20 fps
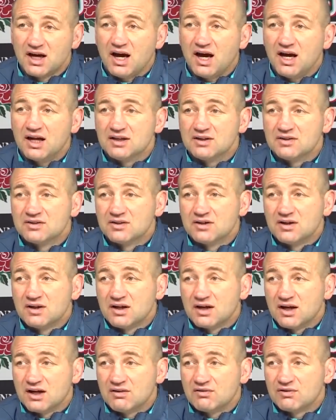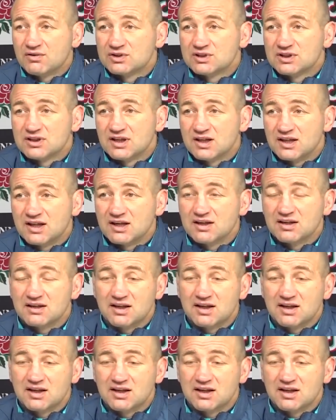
And unfortunately,